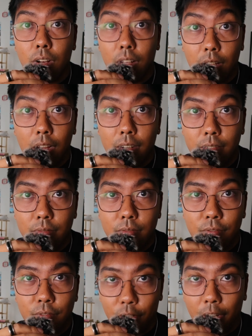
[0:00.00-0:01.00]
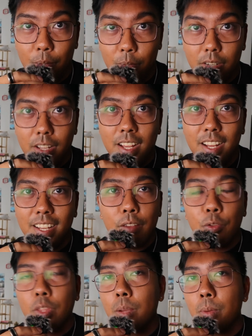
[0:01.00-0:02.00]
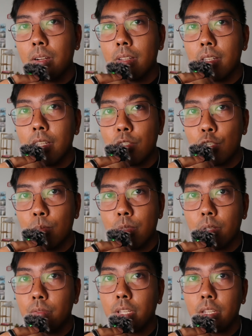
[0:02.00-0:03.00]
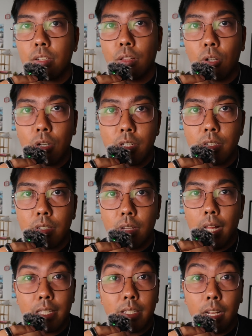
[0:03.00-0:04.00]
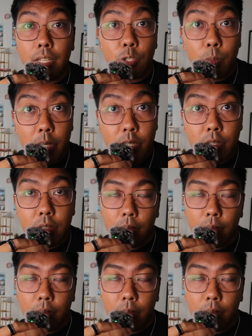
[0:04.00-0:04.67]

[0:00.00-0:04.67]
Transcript: a lot for a camera. If you think about it in terms of DSLRs, that's not too much.